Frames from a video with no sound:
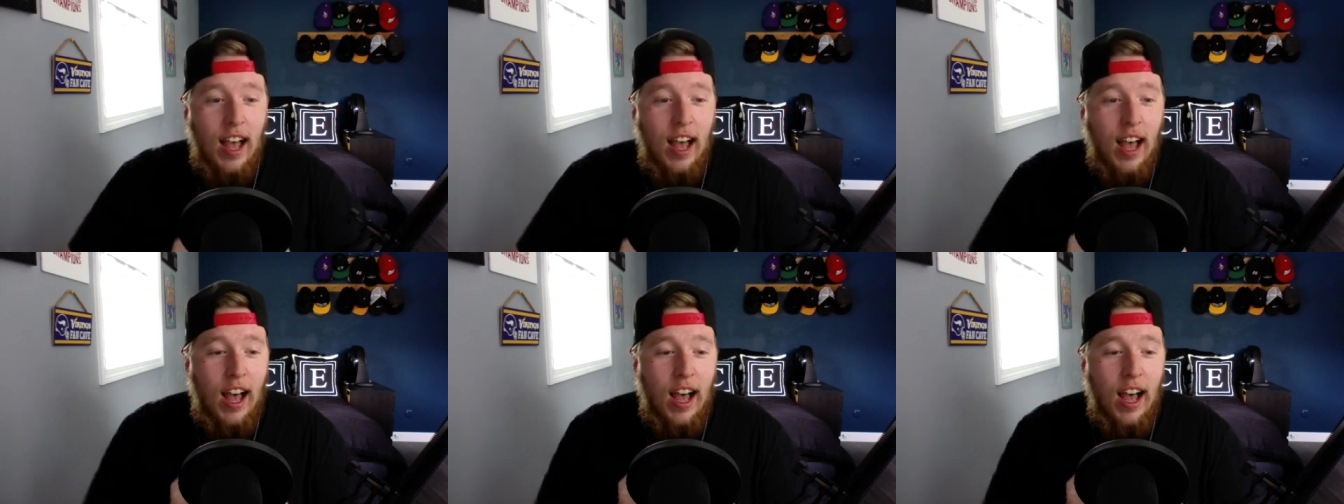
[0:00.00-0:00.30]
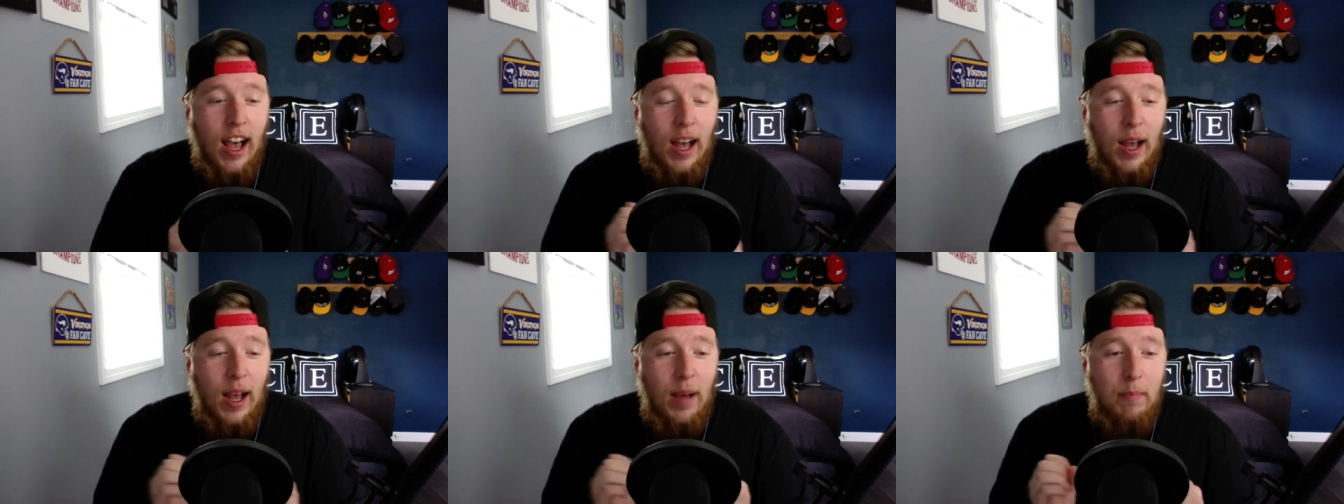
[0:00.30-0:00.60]

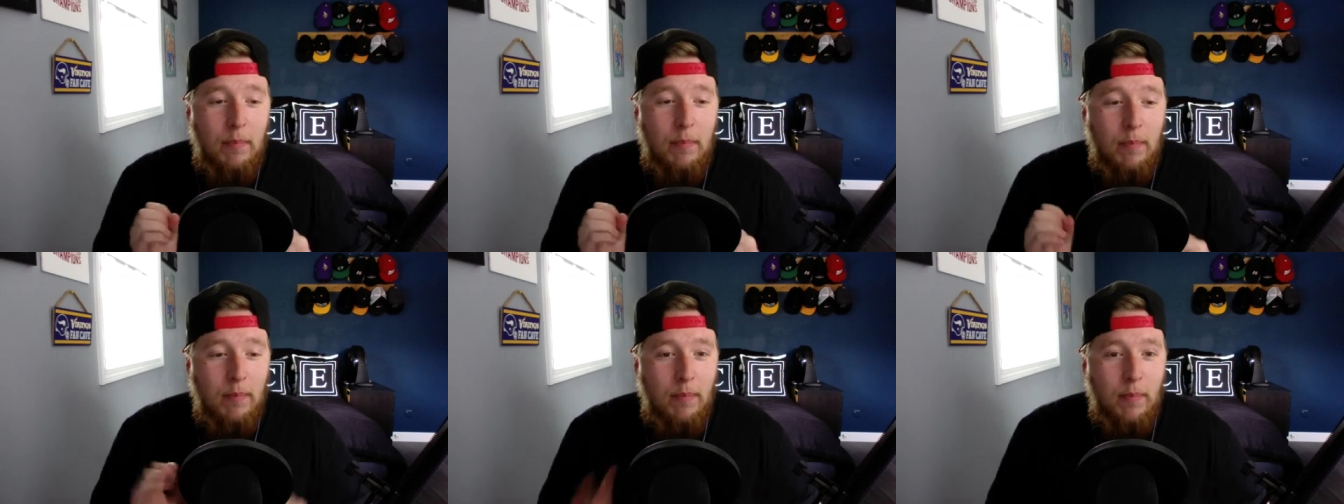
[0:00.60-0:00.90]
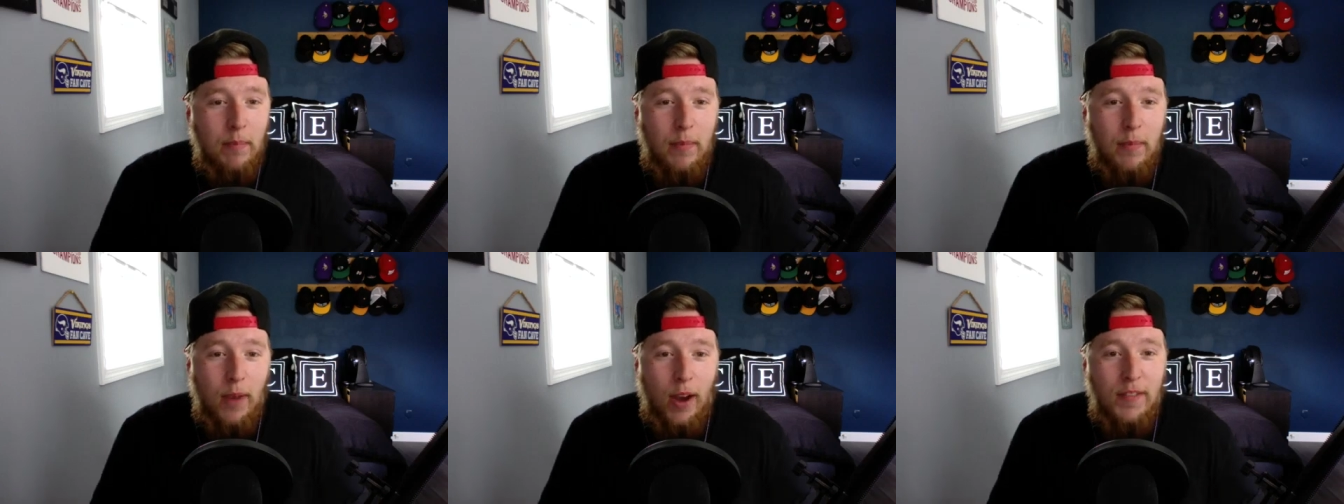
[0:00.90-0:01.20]

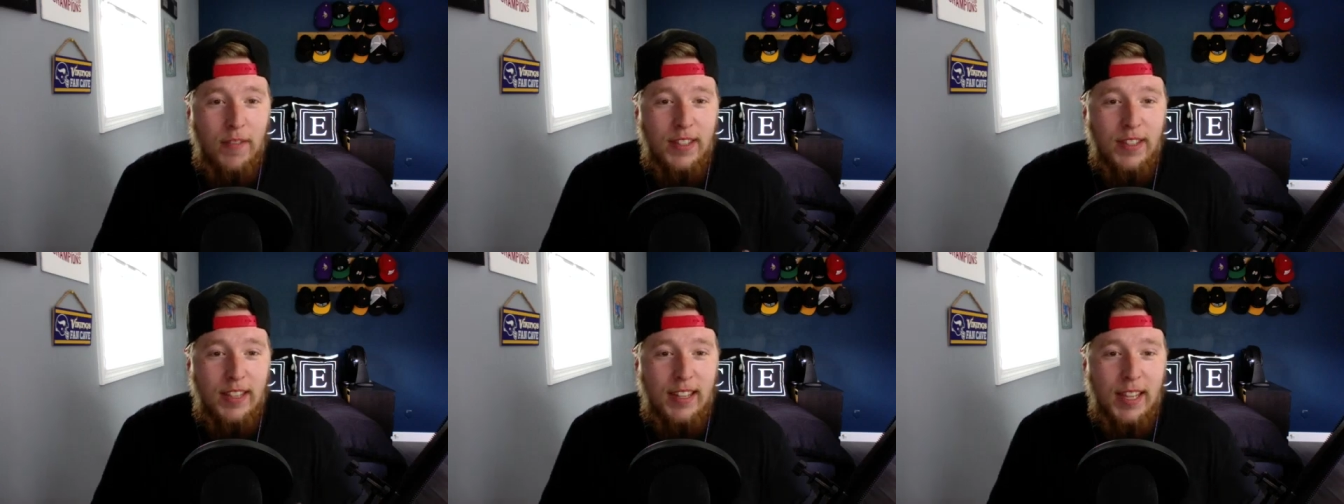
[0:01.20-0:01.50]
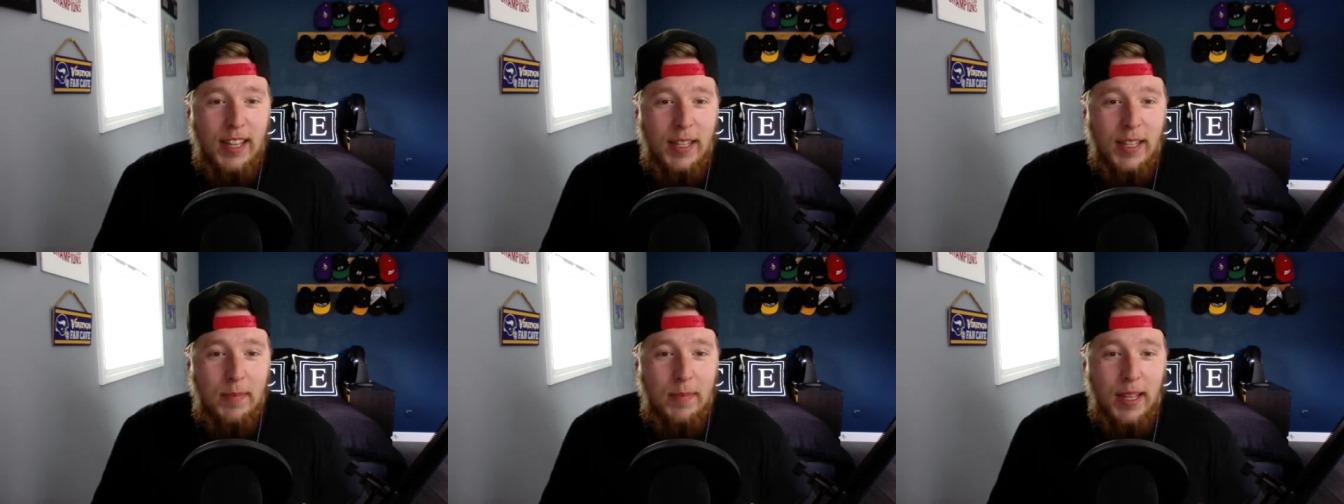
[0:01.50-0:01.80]
Obviously the
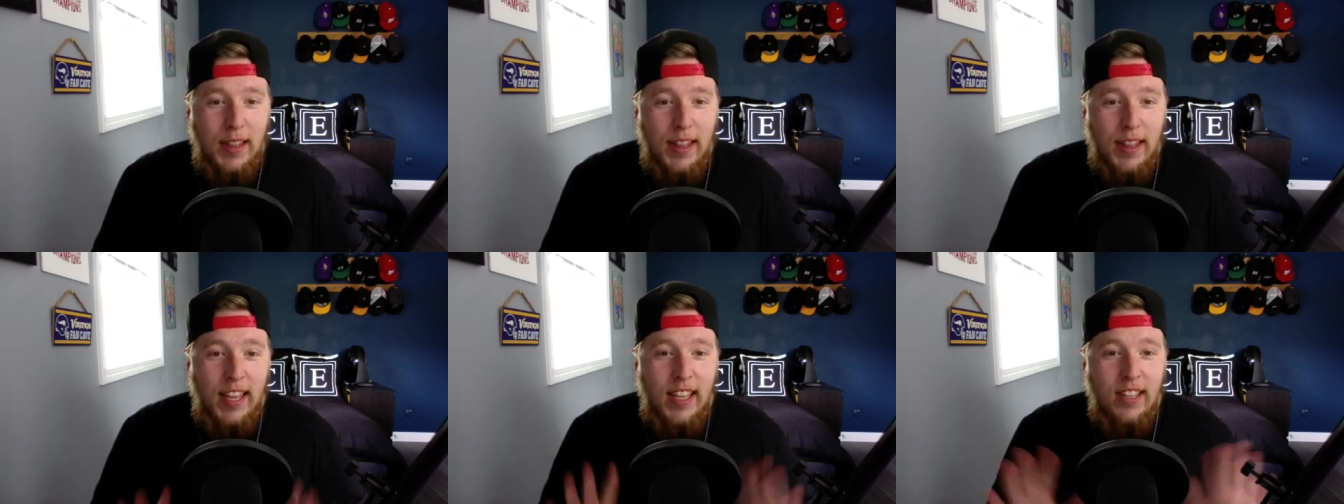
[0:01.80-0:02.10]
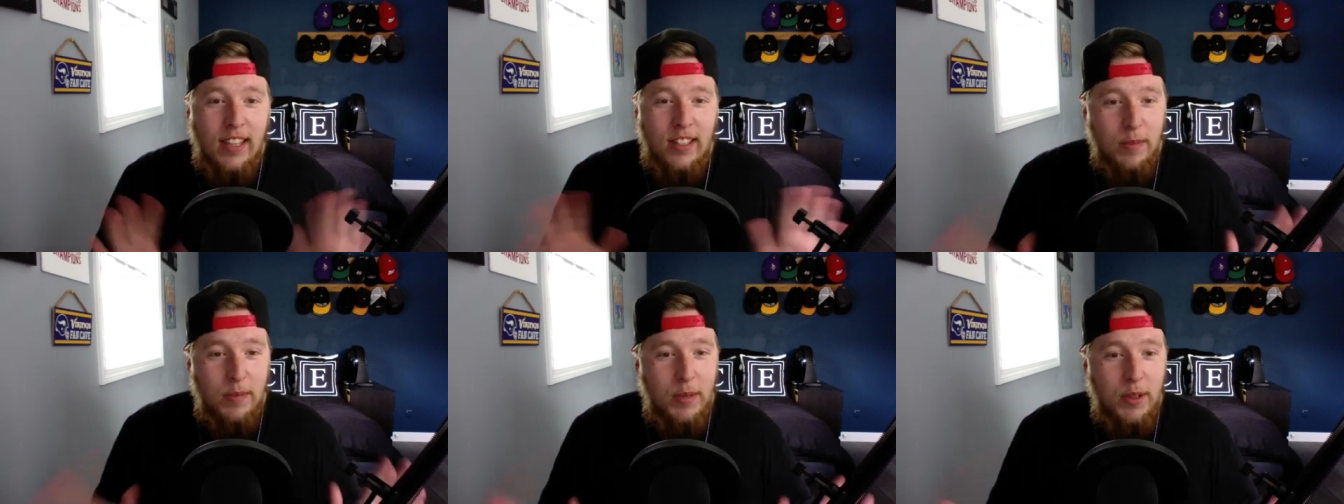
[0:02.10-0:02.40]
next big thing
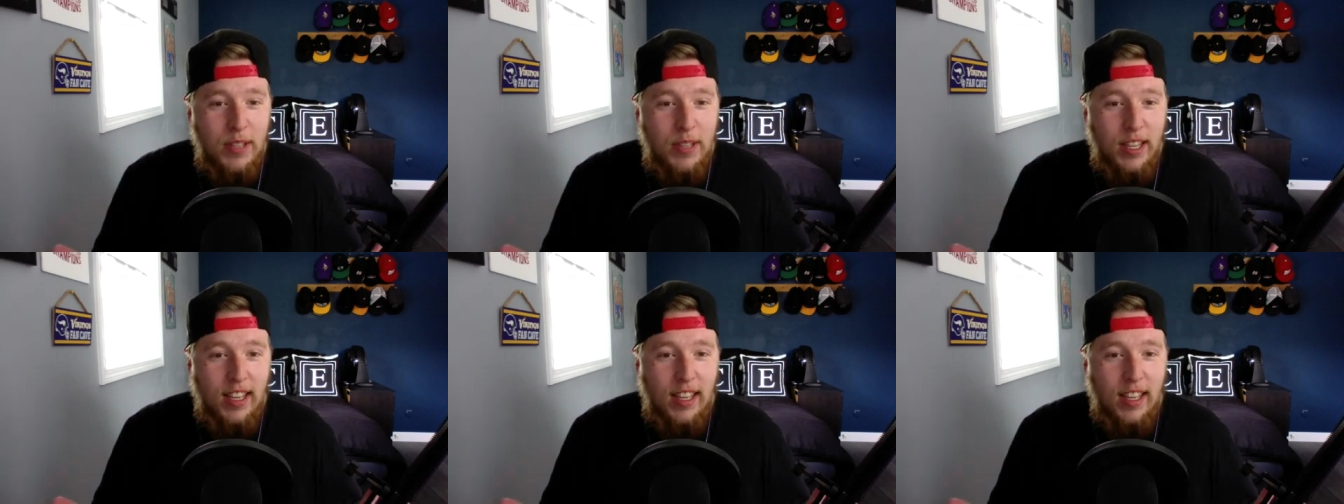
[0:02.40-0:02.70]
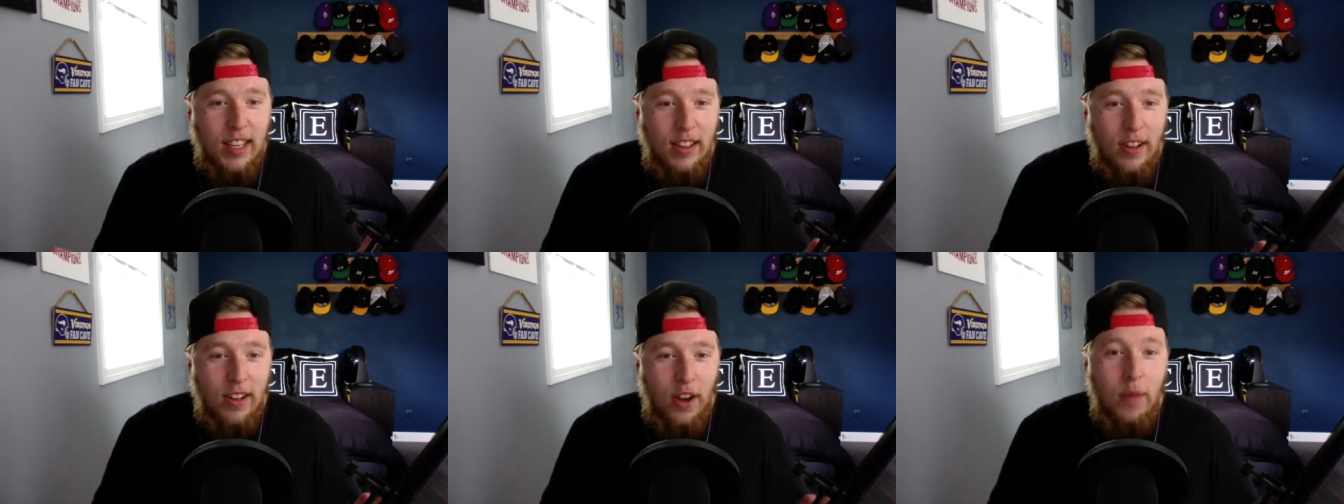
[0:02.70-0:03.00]
is the music,
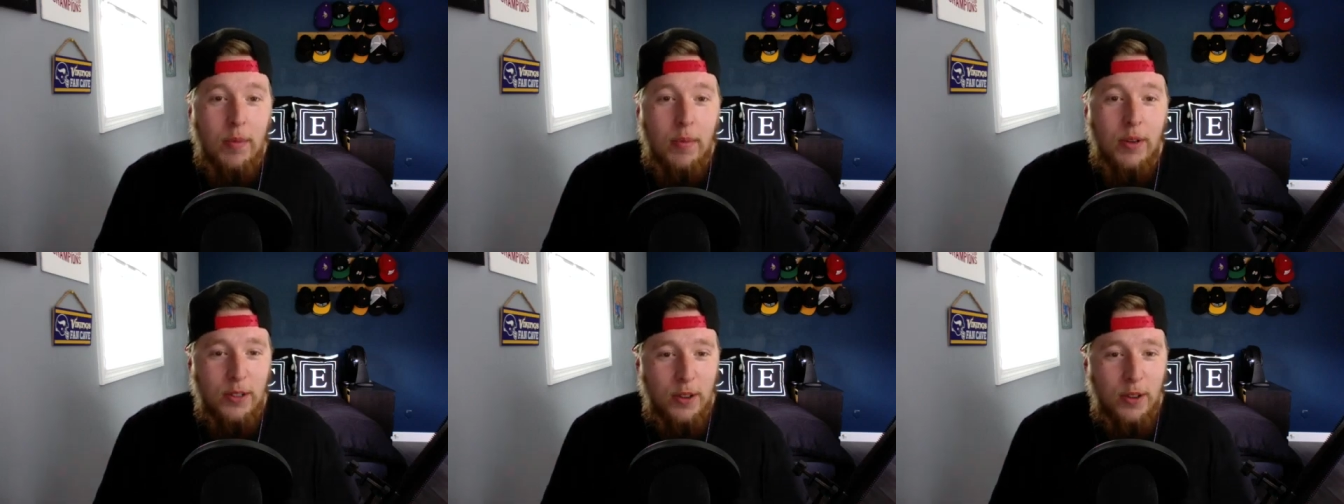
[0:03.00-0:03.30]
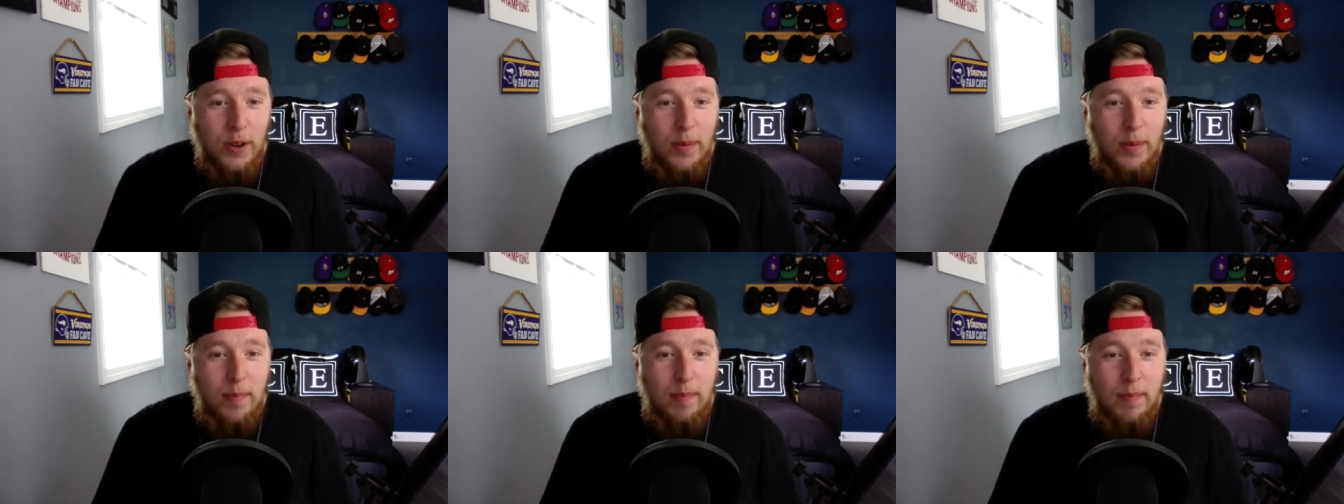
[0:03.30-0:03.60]
almost
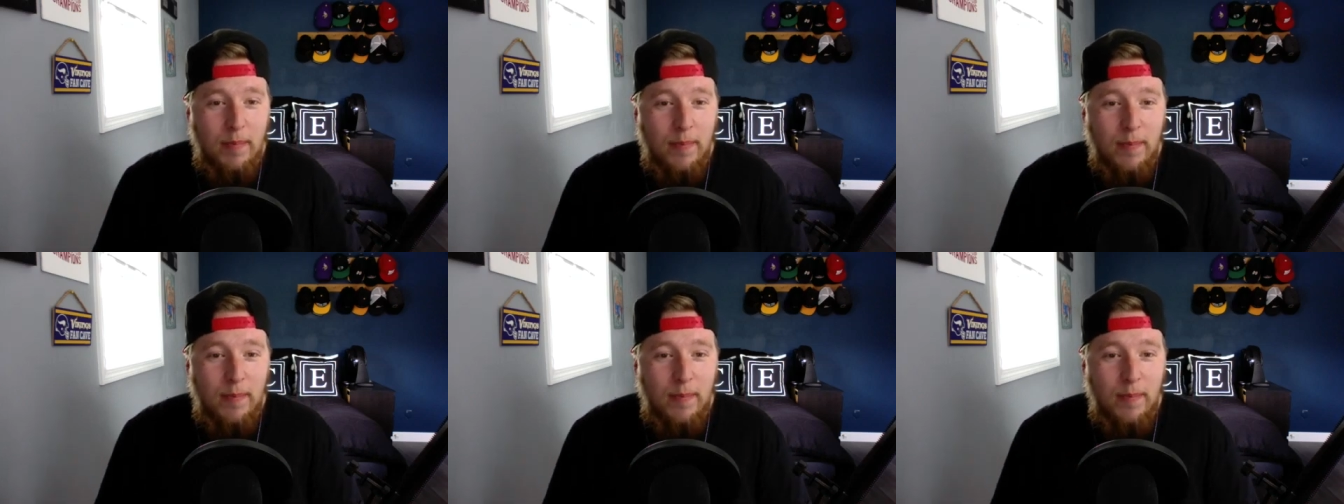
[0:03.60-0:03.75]
home.